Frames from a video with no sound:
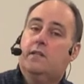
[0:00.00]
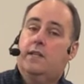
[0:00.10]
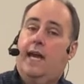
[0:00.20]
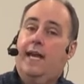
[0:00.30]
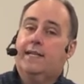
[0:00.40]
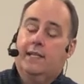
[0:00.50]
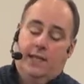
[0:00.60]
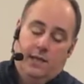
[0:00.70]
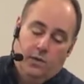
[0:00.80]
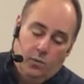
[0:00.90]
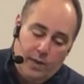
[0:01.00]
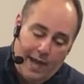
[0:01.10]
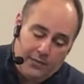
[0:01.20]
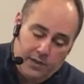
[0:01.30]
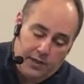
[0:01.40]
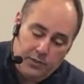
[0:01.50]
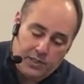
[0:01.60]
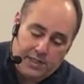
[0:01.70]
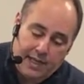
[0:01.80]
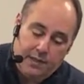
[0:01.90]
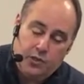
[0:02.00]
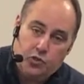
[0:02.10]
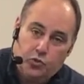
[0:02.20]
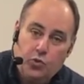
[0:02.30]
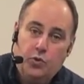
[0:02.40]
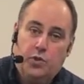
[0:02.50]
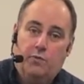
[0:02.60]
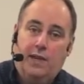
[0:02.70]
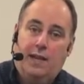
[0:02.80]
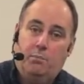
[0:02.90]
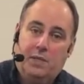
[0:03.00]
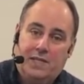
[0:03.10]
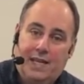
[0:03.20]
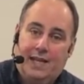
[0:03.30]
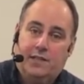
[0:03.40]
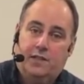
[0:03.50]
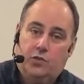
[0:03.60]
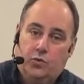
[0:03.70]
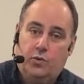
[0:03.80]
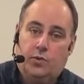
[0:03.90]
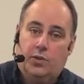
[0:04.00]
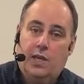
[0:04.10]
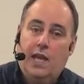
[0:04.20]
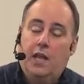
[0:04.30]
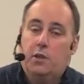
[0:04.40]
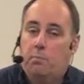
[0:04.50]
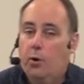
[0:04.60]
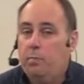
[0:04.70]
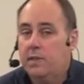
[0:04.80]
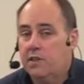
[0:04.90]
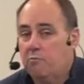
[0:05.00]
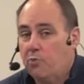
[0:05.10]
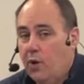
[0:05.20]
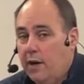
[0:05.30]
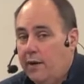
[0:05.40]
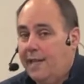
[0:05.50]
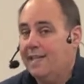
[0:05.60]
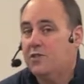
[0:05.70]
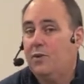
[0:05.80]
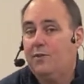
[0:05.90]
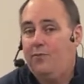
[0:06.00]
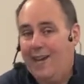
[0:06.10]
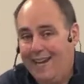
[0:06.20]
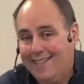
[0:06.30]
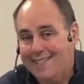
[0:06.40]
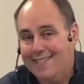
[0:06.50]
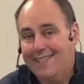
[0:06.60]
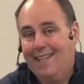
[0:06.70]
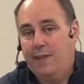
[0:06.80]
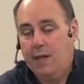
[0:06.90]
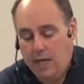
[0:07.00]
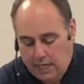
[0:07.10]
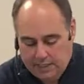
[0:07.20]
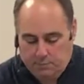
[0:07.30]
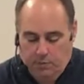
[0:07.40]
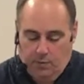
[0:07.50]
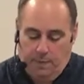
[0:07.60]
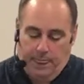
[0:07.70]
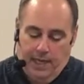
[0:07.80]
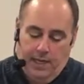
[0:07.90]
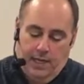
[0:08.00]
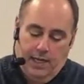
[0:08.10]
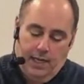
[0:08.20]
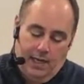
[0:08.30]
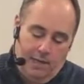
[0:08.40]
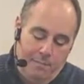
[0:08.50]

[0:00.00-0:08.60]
of that, we have to understand the truth of it and protect the truth. The purpose of prayer is to advance the gospel in